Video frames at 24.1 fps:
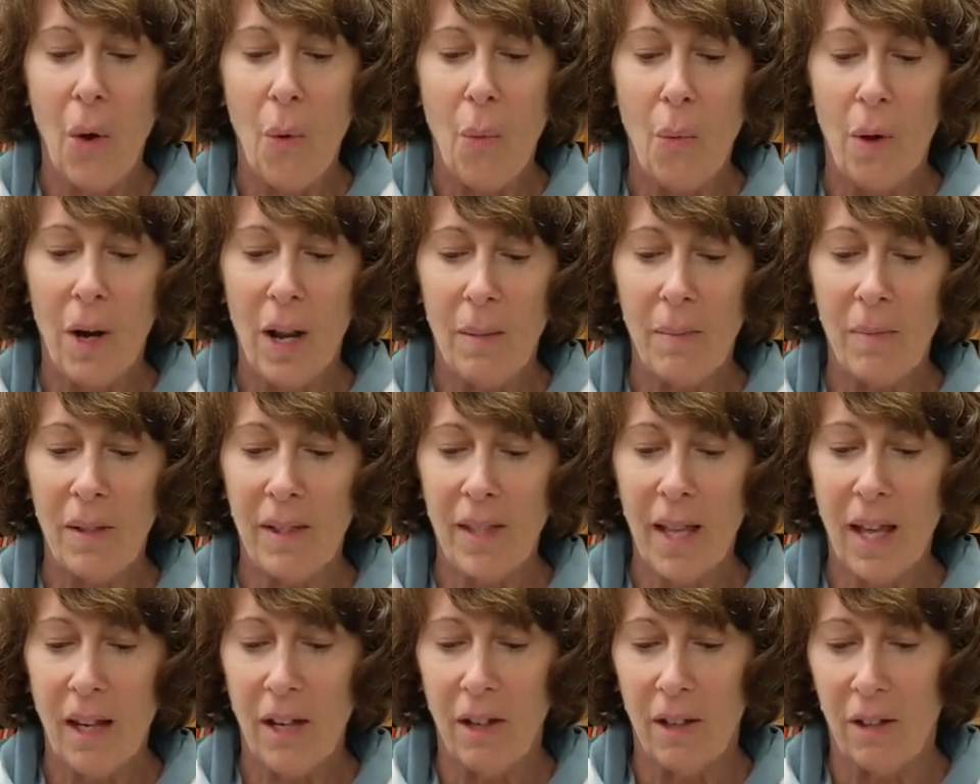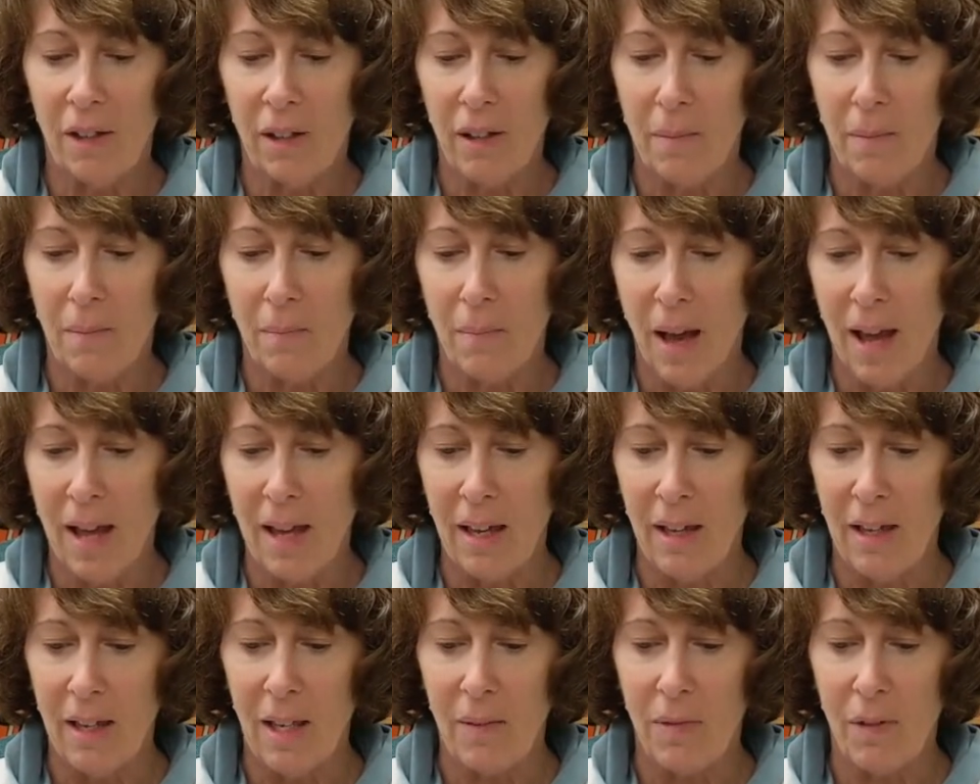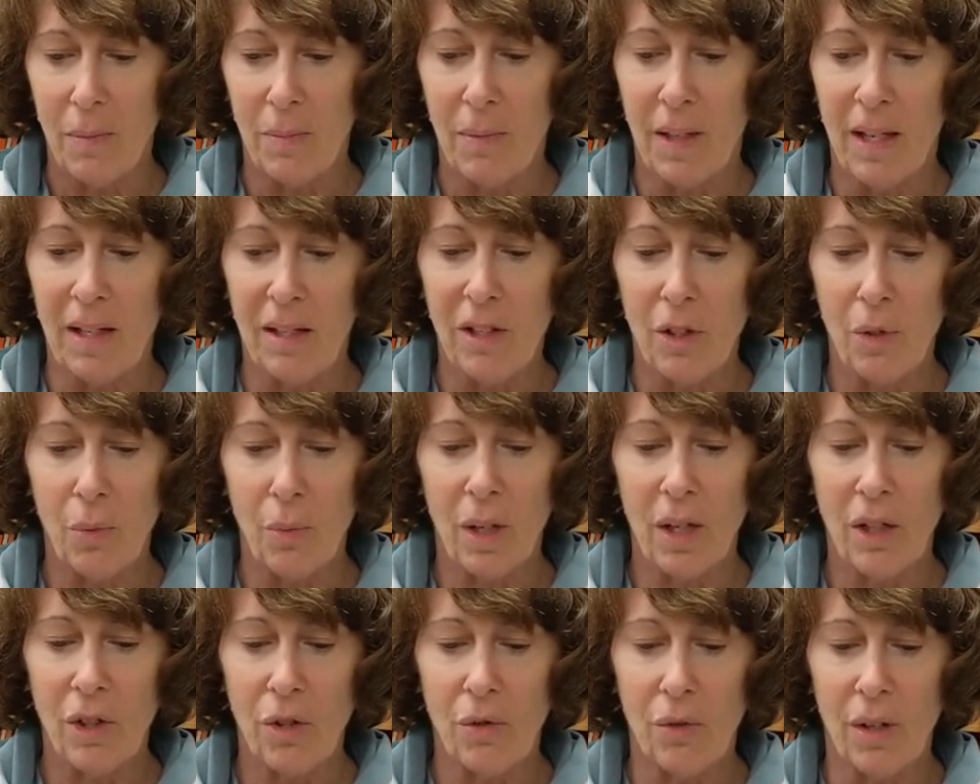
When I'm settled, Maya gives me a sweet